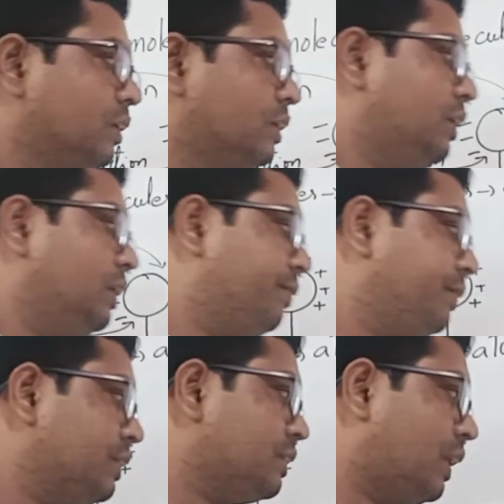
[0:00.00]
if it
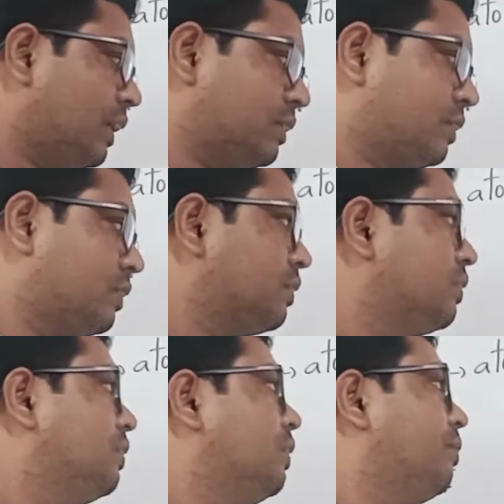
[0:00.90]
is
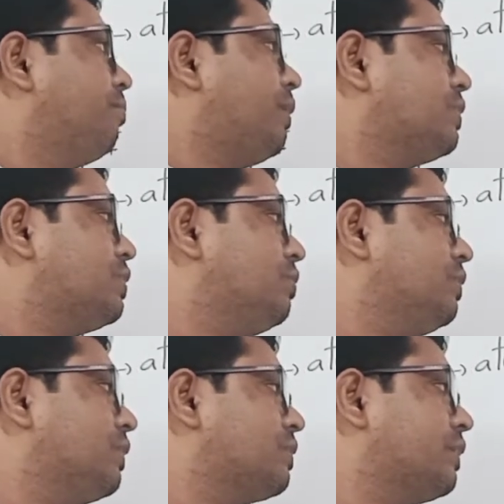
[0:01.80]
earthed, positive in
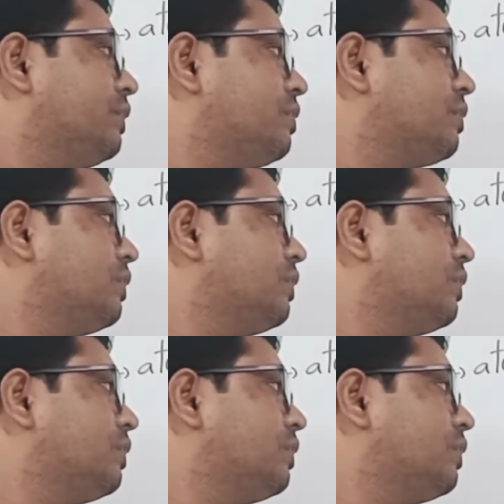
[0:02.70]
the sense